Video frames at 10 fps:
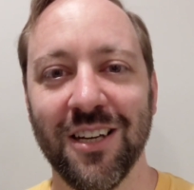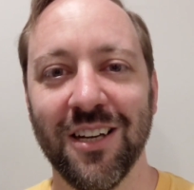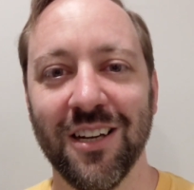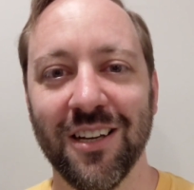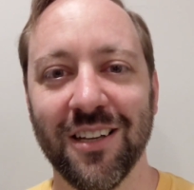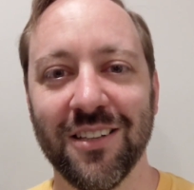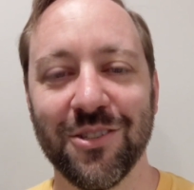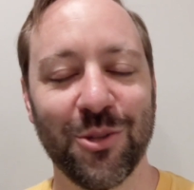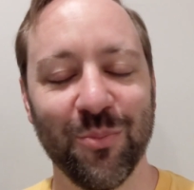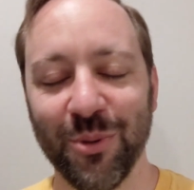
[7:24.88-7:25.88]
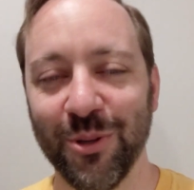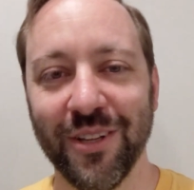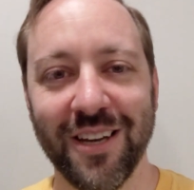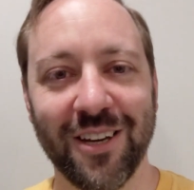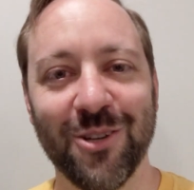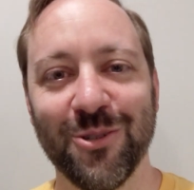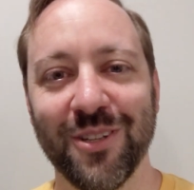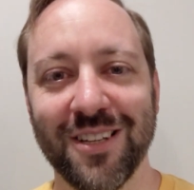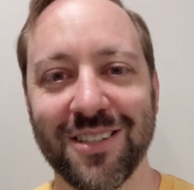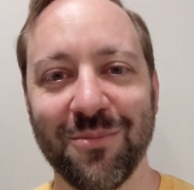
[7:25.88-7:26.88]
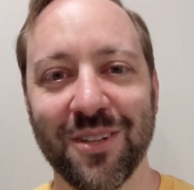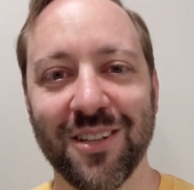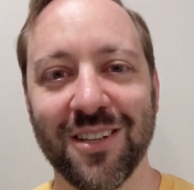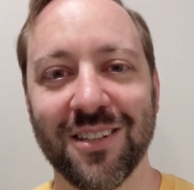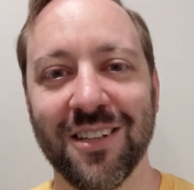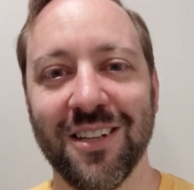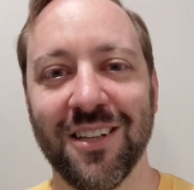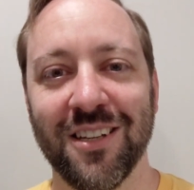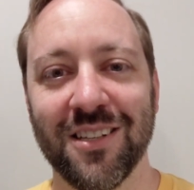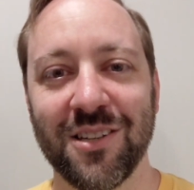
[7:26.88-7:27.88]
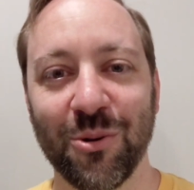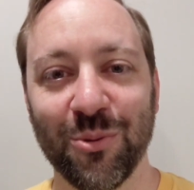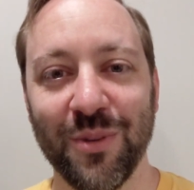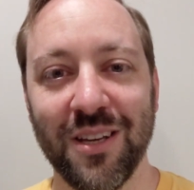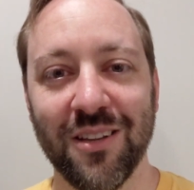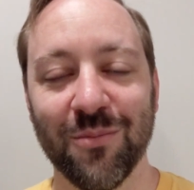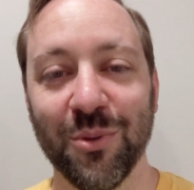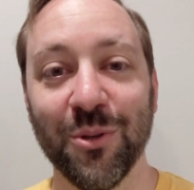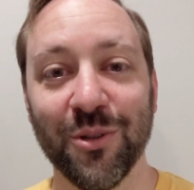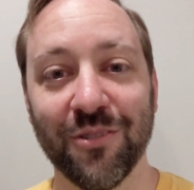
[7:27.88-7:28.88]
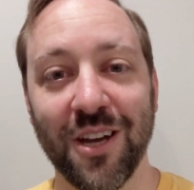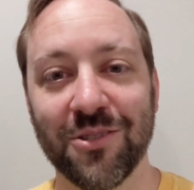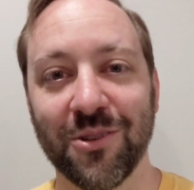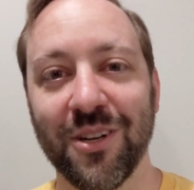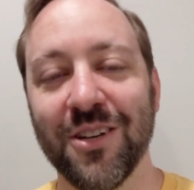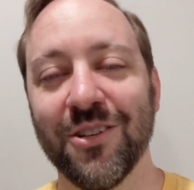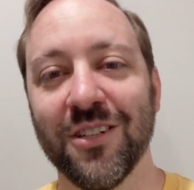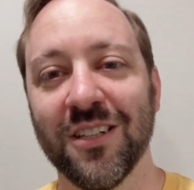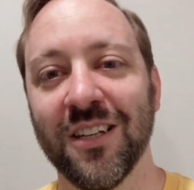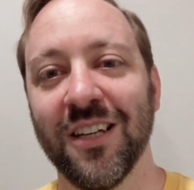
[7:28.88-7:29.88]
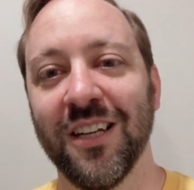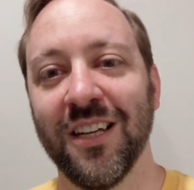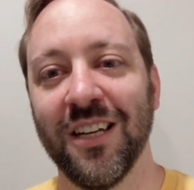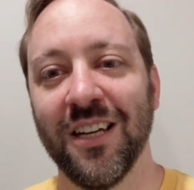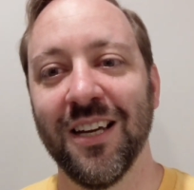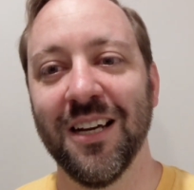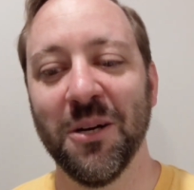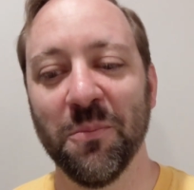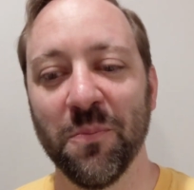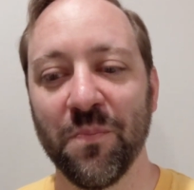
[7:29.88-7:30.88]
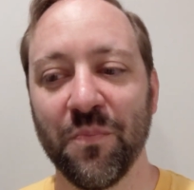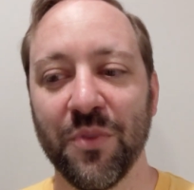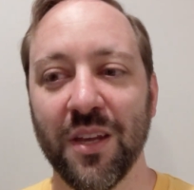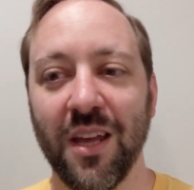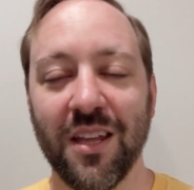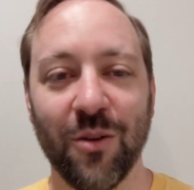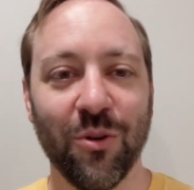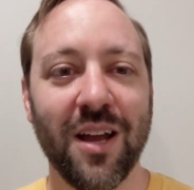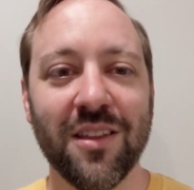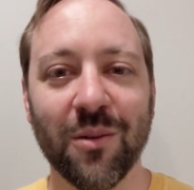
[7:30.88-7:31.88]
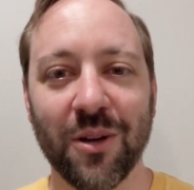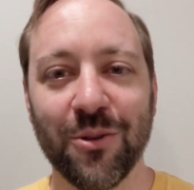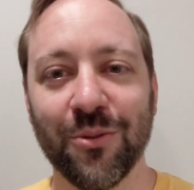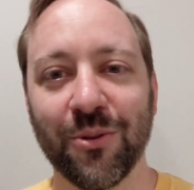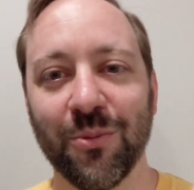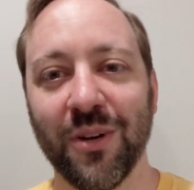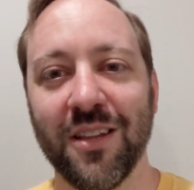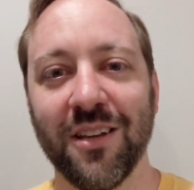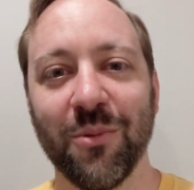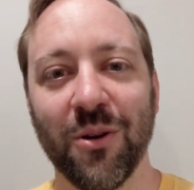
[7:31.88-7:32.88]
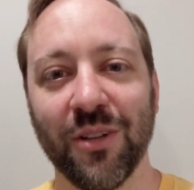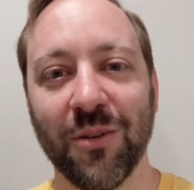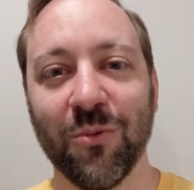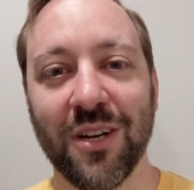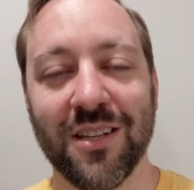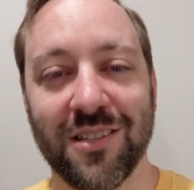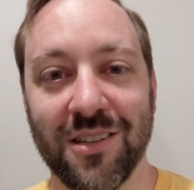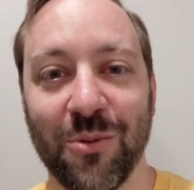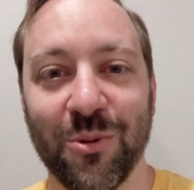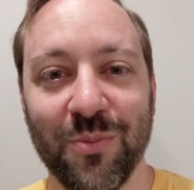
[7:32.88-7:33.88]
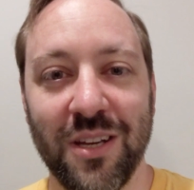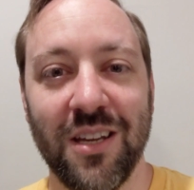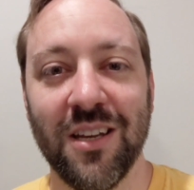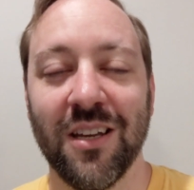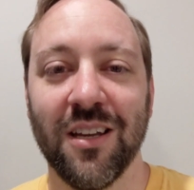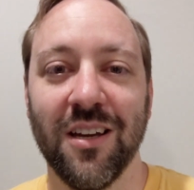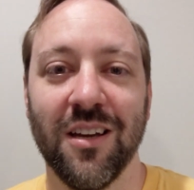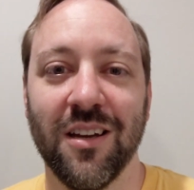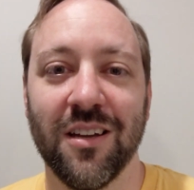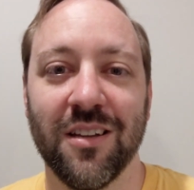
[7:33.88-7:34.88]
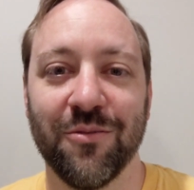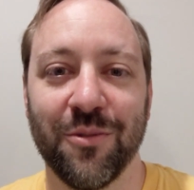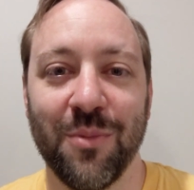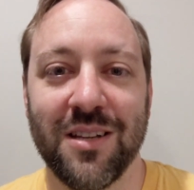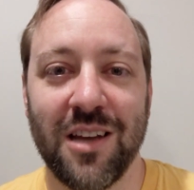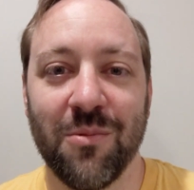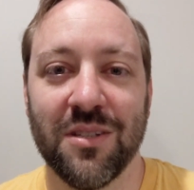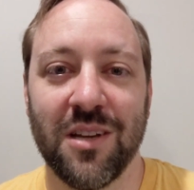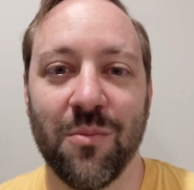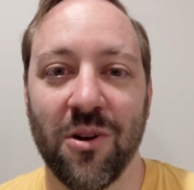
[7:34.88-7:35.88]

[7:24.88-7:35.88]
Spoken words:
And just the beauty of that country, that's something that stuck with me, the beauty of God's creation. When I think about youth group and I think about like what has stuck with me for my time at St.